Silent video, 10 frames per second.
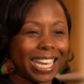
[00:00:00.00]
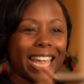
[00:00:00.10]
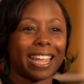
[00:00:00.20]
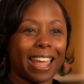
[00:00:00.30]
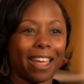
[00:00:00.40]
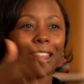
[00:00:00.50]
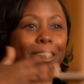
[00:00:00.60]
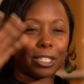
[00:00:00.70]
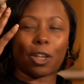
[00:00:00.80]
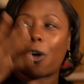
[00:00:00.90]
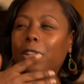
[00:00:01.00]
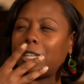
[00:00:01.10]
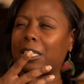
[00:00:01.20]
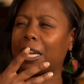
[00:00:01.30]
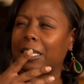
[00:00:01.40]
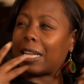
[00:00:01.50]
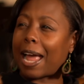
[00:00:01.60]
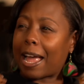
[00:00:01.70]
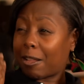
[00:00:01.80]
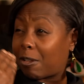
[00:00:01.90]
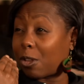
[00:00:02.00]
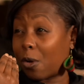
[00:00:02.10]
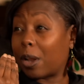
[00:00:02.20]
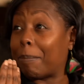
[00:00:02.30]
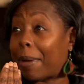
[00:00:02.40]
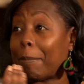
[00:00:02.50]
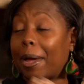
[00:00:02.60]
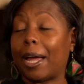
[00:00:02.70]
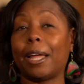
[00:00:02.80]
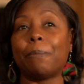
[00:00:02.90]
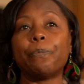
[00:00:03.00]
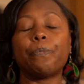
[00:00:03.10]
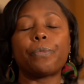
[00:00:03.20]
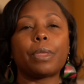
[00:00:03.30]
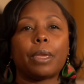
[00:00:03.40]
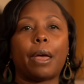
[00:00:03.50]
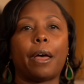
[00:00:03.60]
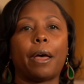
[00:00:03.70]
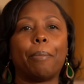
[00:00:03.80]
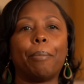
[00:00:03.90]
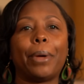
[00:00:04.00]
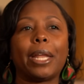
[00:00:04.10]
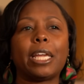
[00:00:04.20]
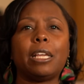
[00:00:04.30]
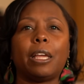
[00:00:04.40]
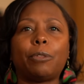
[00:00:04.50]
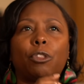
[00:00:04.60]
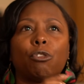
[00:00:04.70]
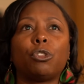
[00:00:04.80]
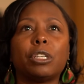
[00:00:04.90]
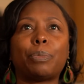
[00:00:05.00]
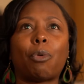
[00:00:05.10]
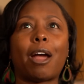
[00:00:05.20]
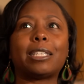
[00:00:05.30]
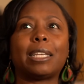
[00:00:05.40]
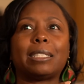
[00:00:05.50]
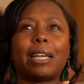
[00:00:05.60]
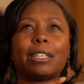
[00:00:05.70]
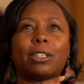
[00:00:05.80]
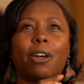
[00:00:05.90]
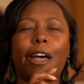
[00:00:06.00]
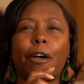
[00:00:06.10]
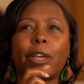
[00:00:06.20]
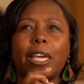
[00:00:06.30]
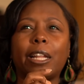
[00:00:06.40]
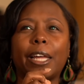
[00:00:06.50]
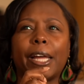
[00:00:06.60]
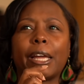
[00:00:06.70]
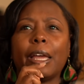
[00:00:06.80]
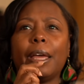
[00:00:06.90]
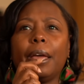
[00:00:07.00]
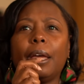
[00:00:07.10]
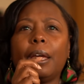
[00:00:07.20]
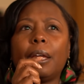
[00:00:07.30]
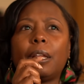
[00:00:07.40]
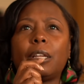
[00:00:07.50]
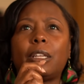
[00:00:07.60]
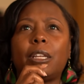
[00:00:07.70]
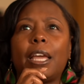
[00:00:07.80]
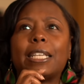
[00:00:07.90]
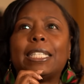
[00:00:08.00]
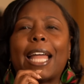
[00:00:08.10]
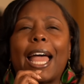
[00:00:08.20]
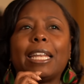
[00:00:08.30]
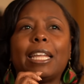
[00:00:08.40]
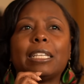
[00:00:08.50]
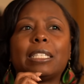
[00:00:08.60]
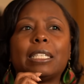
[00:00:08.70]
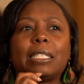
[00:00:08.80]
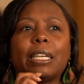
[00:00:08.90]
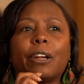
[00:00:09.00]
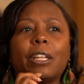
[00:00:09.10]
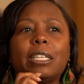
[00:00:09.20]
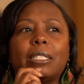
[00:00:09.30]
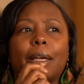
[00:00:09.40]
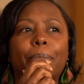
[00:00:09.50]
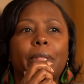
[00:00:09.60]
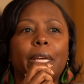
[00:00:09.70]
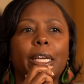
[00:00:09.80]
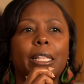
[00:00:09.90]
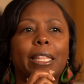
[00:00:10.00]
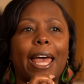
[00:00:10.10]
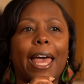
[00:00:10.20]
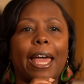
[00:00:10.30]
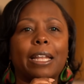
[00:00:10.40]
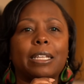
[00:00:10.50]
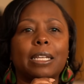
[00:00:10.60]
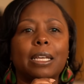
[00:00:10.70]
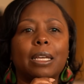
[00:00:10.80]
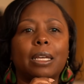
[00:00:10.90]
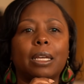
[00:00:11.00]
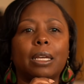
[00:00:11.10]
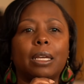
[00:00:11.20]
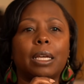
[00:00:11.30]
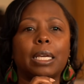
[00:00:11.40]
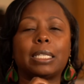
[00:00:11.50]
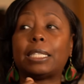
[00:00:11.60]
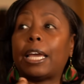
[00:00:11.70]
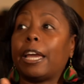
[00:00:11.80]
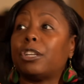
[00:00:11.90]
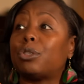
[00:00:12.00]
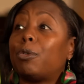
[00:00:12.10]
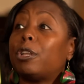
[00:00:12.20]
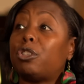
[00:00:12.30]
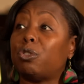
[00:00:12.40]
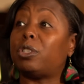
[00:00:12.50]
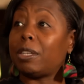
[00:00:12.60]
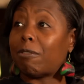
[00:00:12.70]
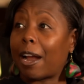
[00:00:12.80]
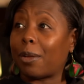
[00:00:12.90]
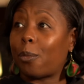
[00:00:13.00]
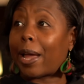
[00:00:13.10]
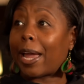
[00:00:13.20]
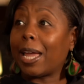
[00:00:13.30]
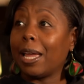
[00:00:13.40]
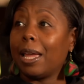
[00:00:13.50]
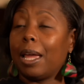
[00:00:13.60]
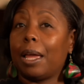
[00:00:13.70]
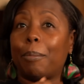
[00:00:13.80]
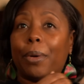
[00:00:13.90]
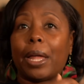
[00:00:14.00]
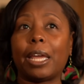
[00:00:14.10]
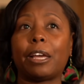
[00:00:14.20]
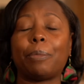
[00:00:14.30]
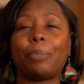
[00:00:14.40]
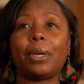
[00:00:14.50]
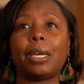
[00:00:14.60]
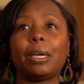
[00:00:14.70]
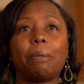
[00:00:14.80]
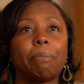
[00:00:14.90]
Like uh, uh, it's all these things that I thought in my mind. Um, but he, through this process, I saw how healing is not necessarily something that is tangible that you see right away, but it could be